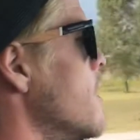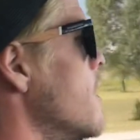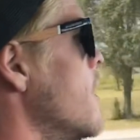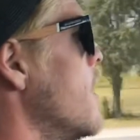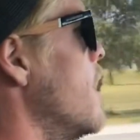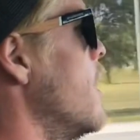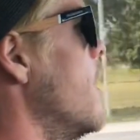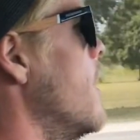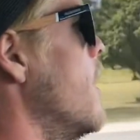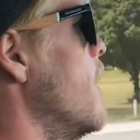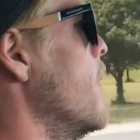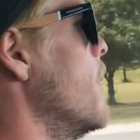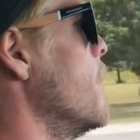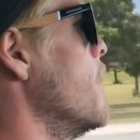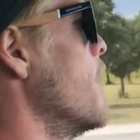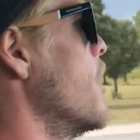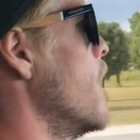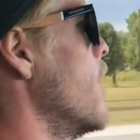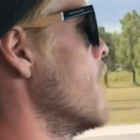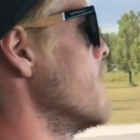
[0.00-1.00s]

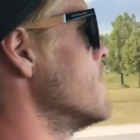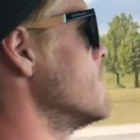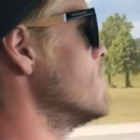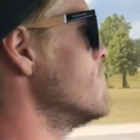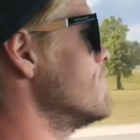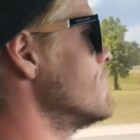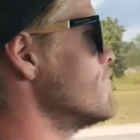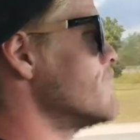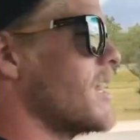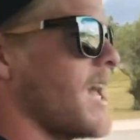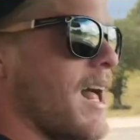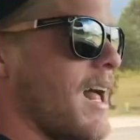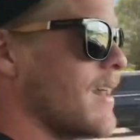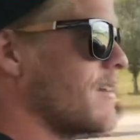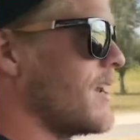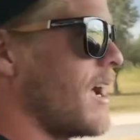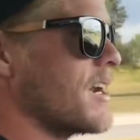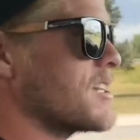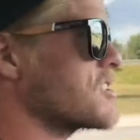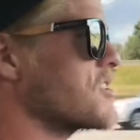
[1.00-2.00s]
but
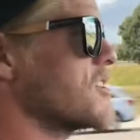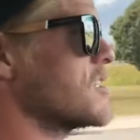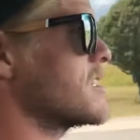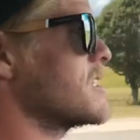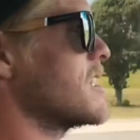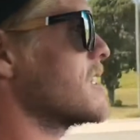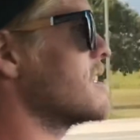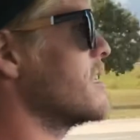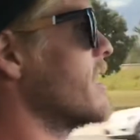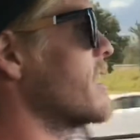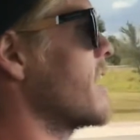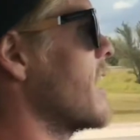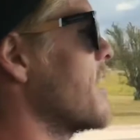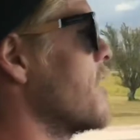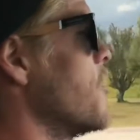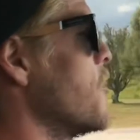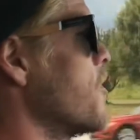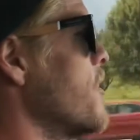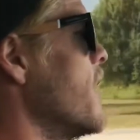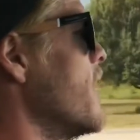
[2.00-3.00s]
not as good as this thing, I
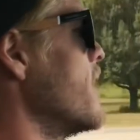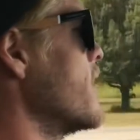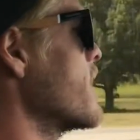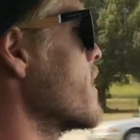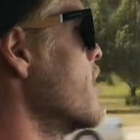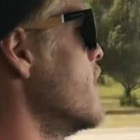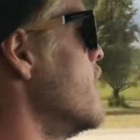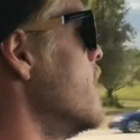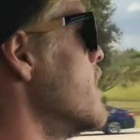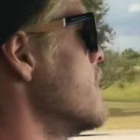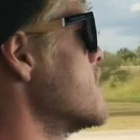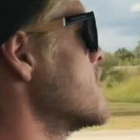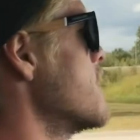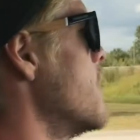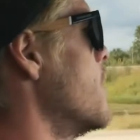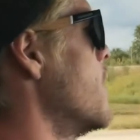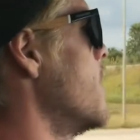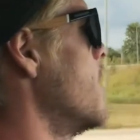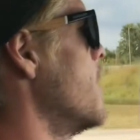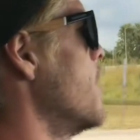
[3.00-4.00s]
don't think.
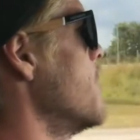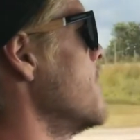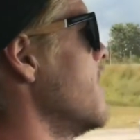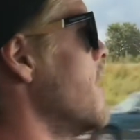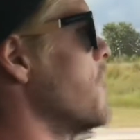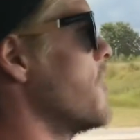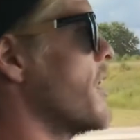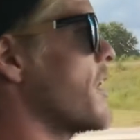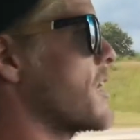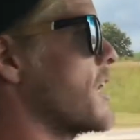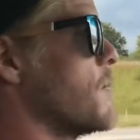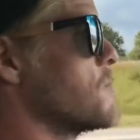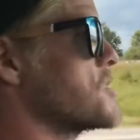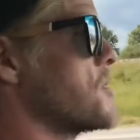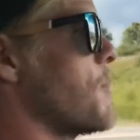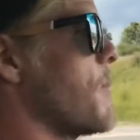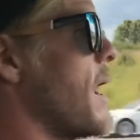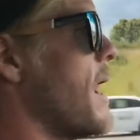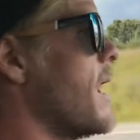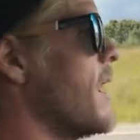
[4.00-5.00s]
So whenever that comes to
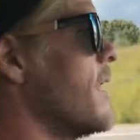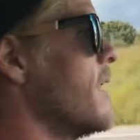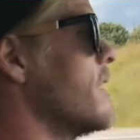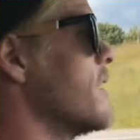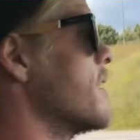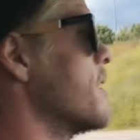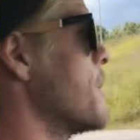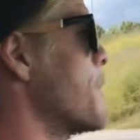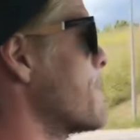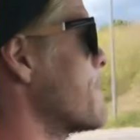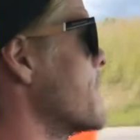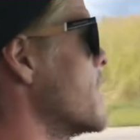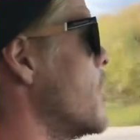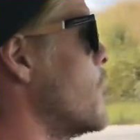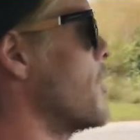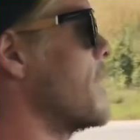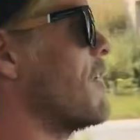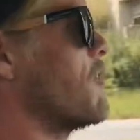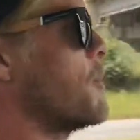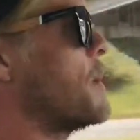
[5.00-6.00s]
mind, so
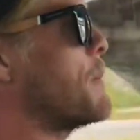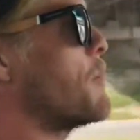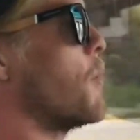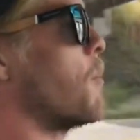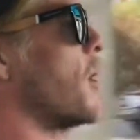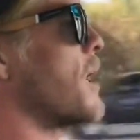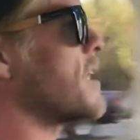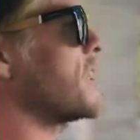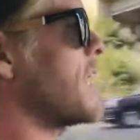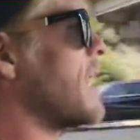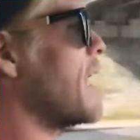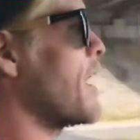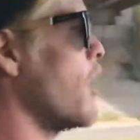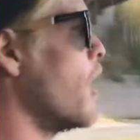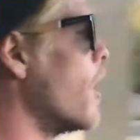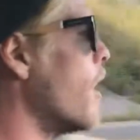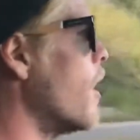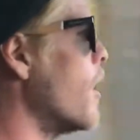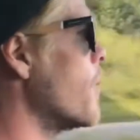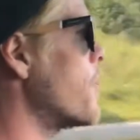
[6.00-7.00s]
whenever people bring that
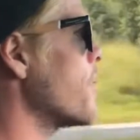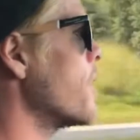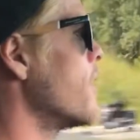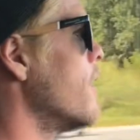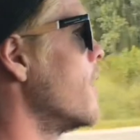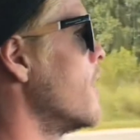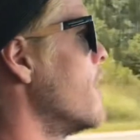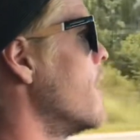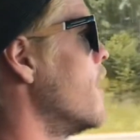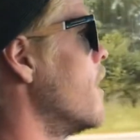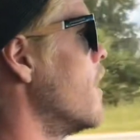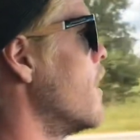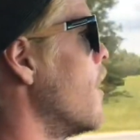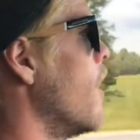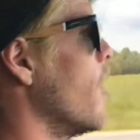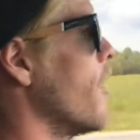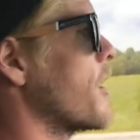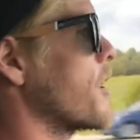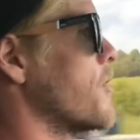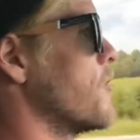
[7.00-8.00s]
up,
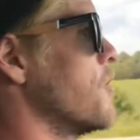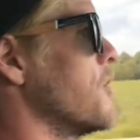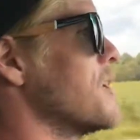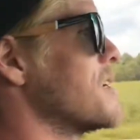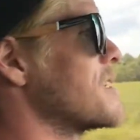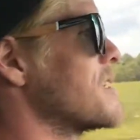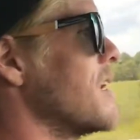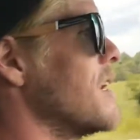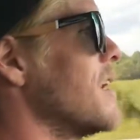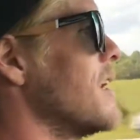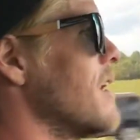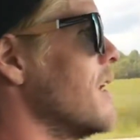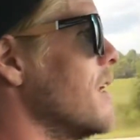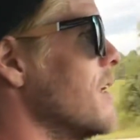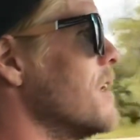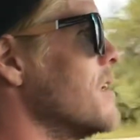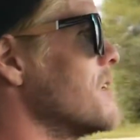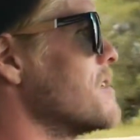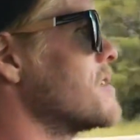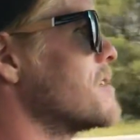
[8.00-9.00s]
all I can really say
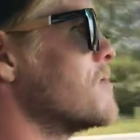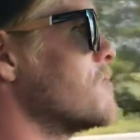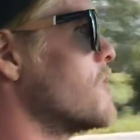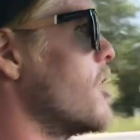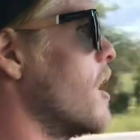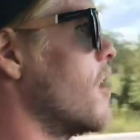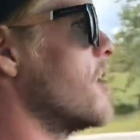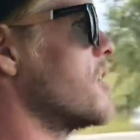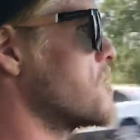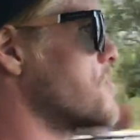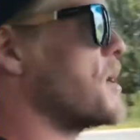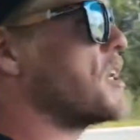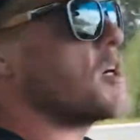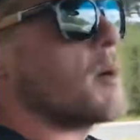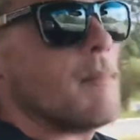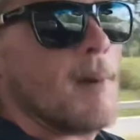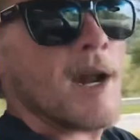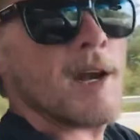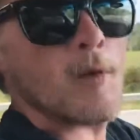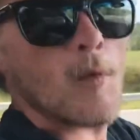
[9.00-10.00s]
is spend your
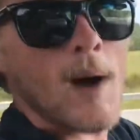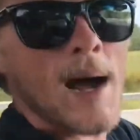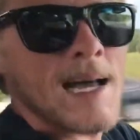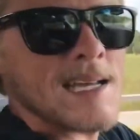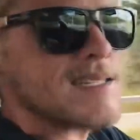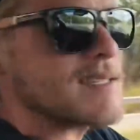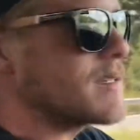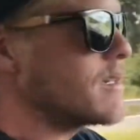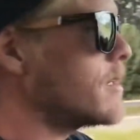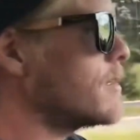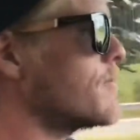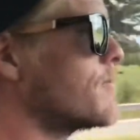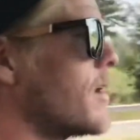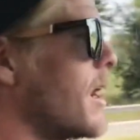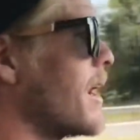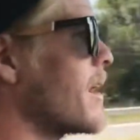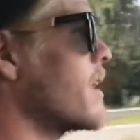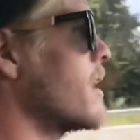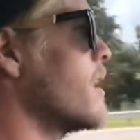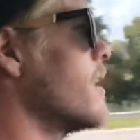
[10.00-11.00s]
money wisely,
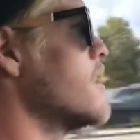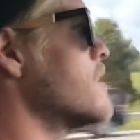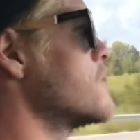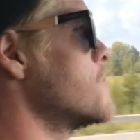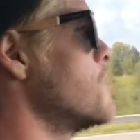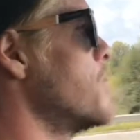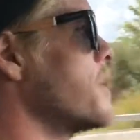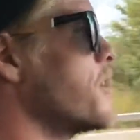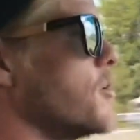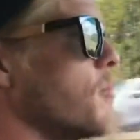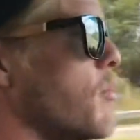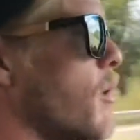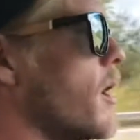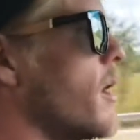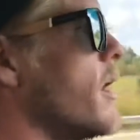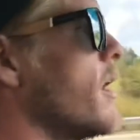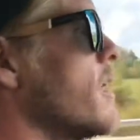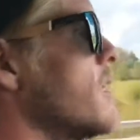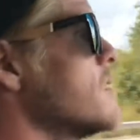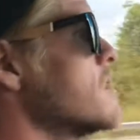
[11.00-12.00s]
I guess. Pick your
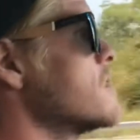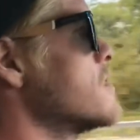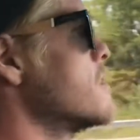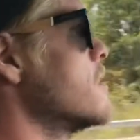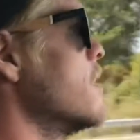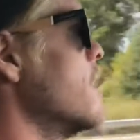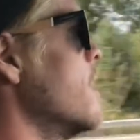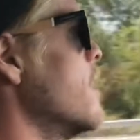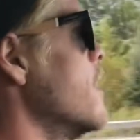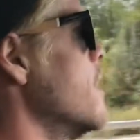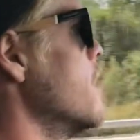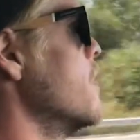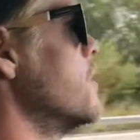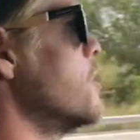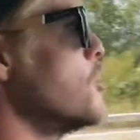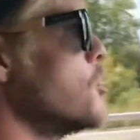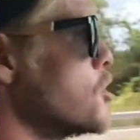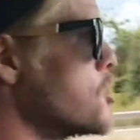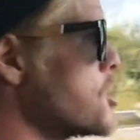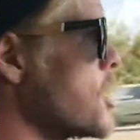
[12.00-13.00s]
brands, do
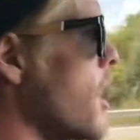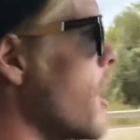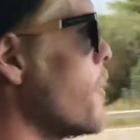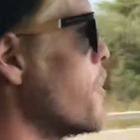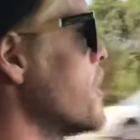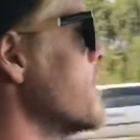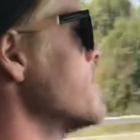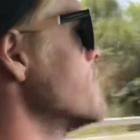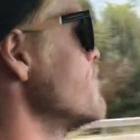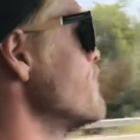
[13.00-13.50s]
your shopping,